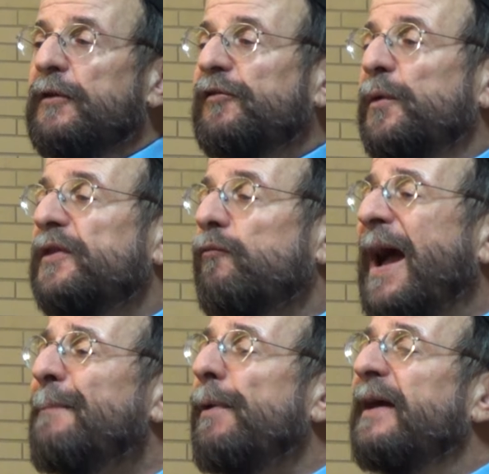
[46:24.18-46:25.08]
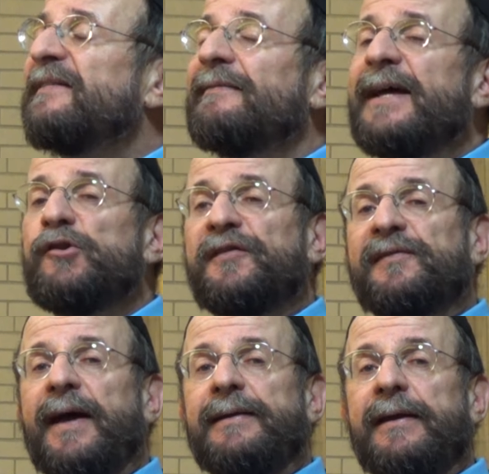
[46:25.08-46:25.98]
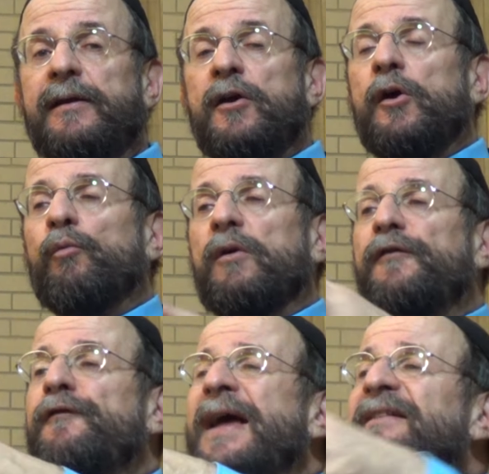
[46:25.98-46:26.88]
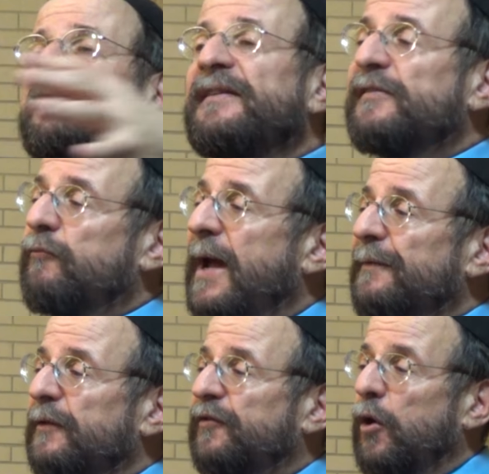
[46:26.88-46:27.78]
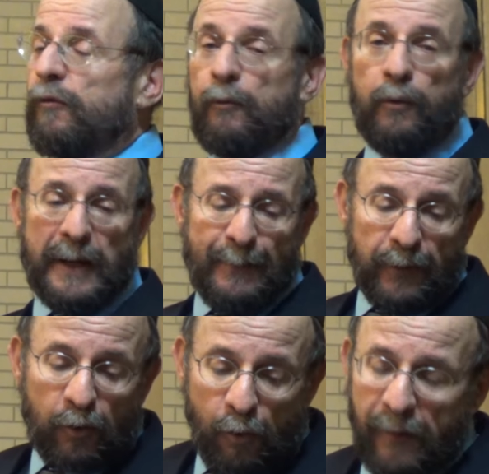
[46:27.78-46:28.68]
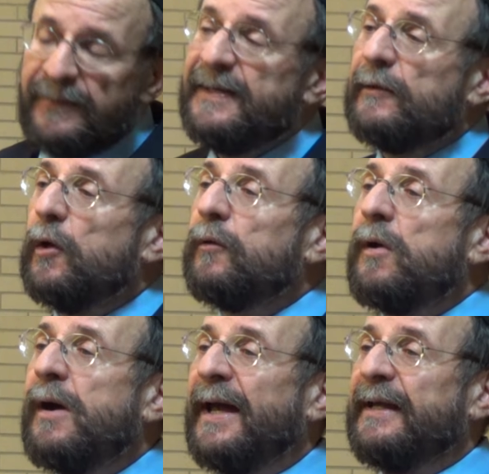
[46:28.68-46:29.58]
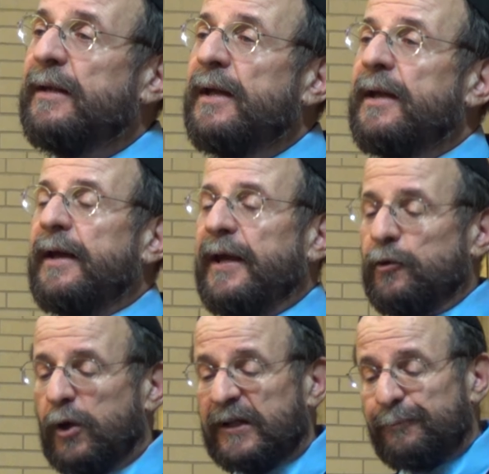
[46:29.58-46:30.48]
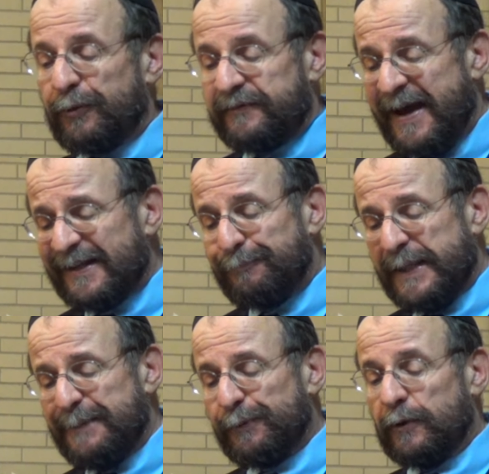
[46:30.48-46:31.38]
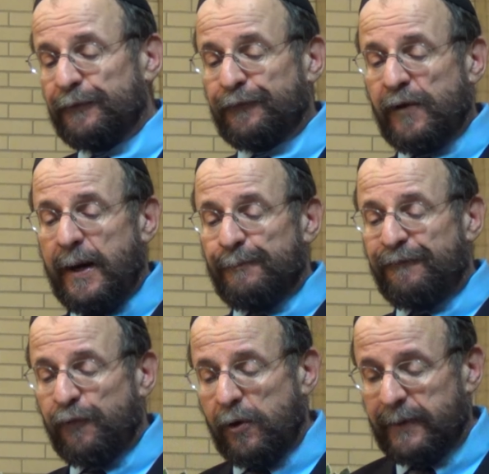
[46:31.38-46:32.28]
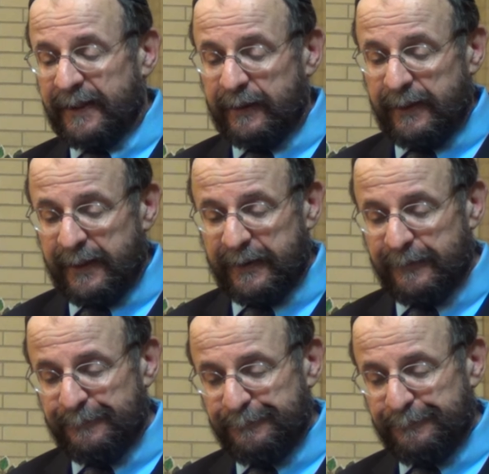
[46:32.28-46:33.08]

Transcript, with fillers: So, what the rabbis legislated were fences around the Torah, what I would call the yellow line, in order to protect people from falling in.